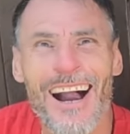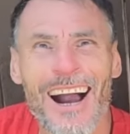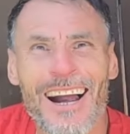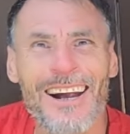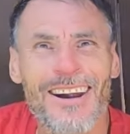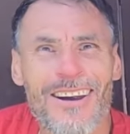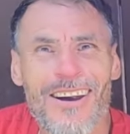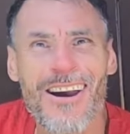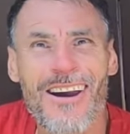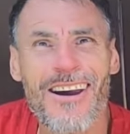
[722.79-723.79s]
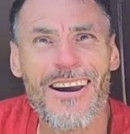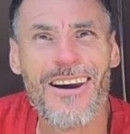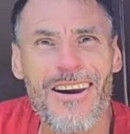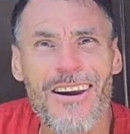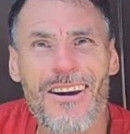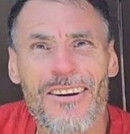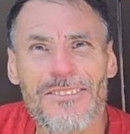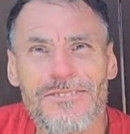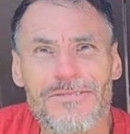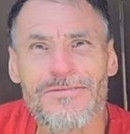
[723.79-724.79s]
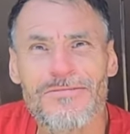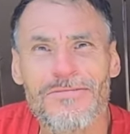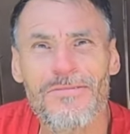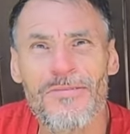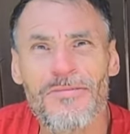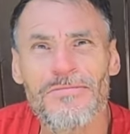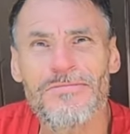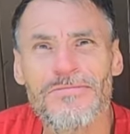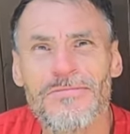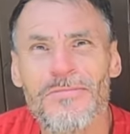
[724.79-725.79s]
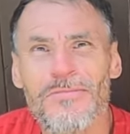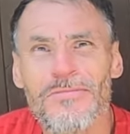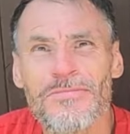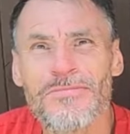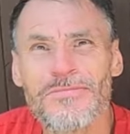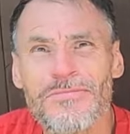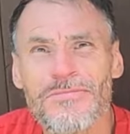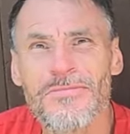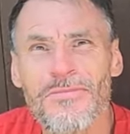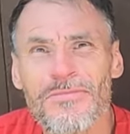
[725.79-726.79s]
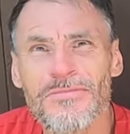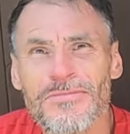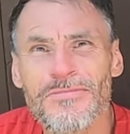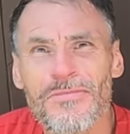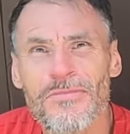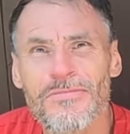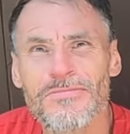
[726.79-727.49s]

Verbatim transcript: You got to call that doctor to have them call them into a pharmacy so you can go to the pharmacy and get them.